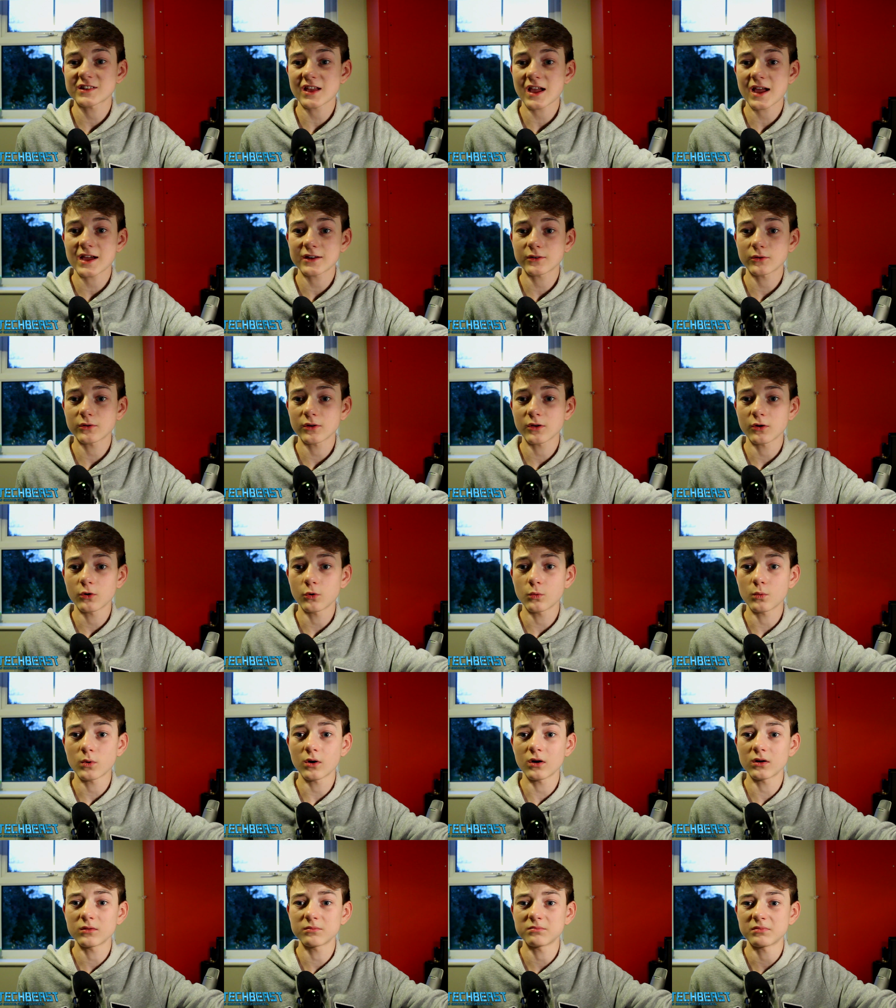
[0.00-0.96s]
I had on it or
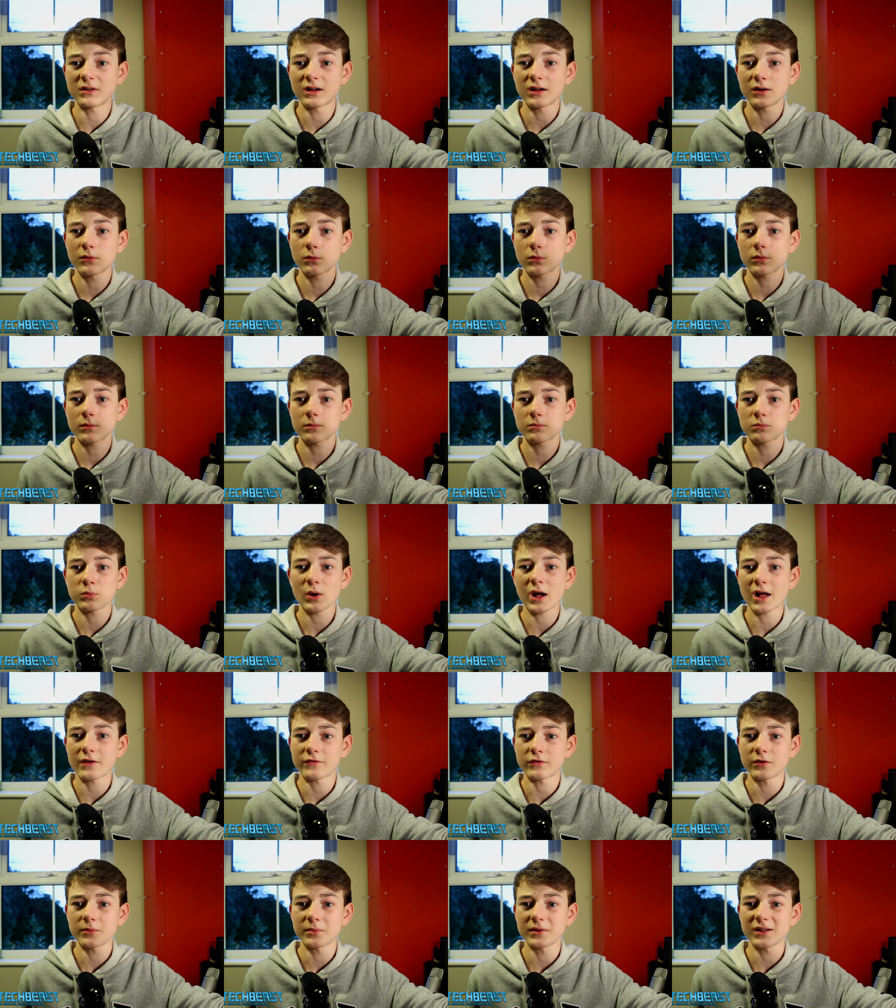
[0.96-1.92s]
what, but
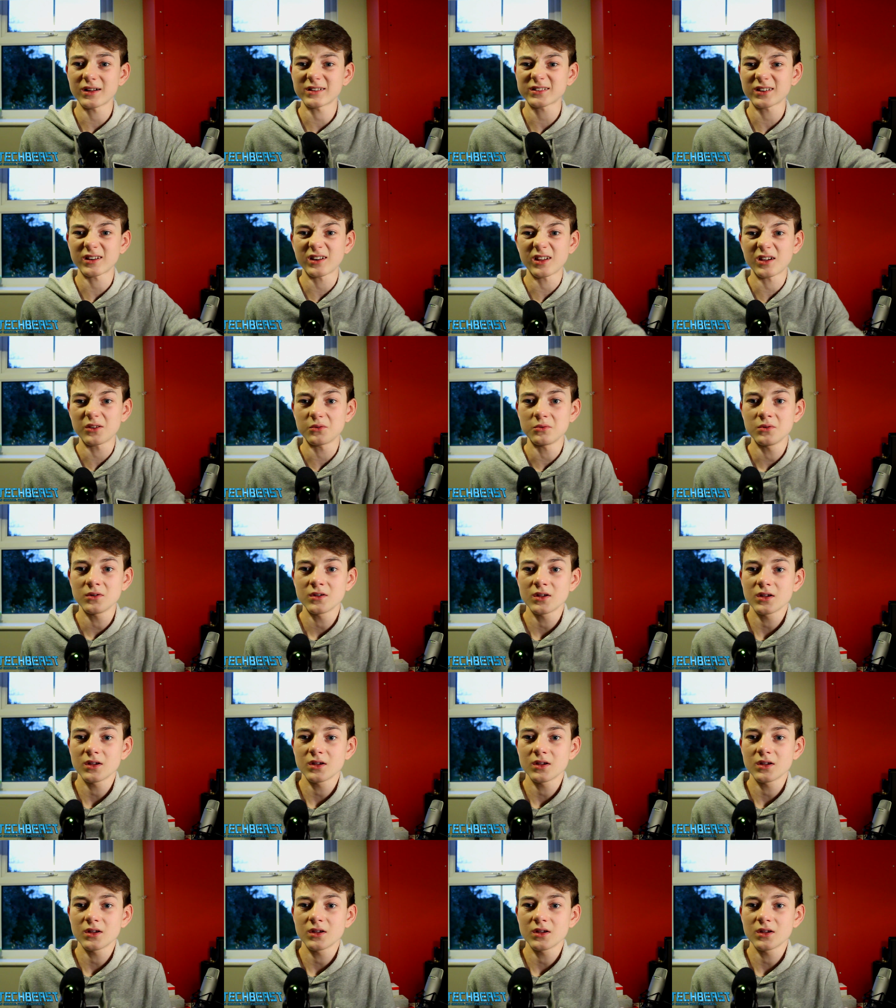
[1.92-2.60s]
whatever. But I don't know.